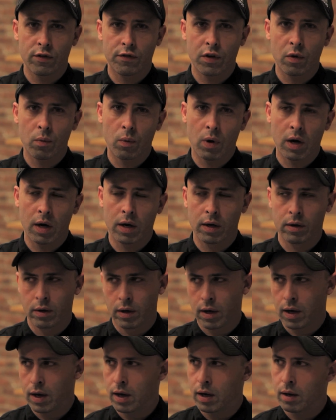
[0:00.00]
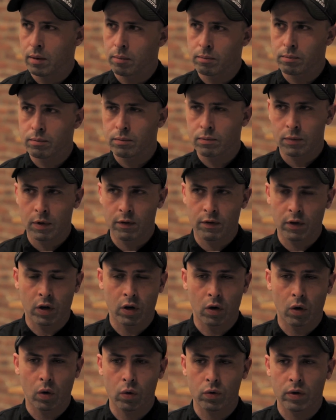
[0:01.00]
if you want, um, if you're
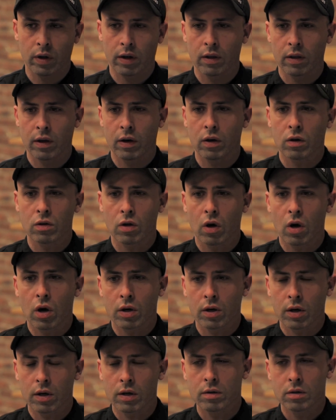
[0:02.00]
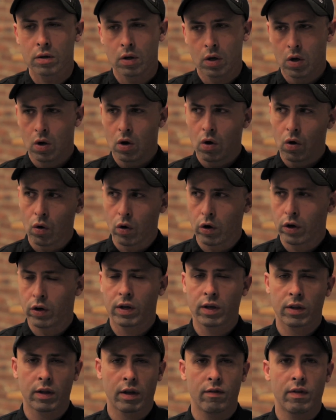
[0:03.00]
gonna hold it a little longer, or you
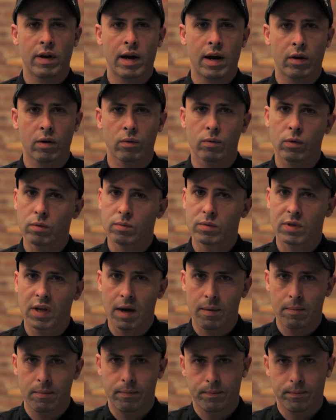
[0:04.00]
can leave it out at room temp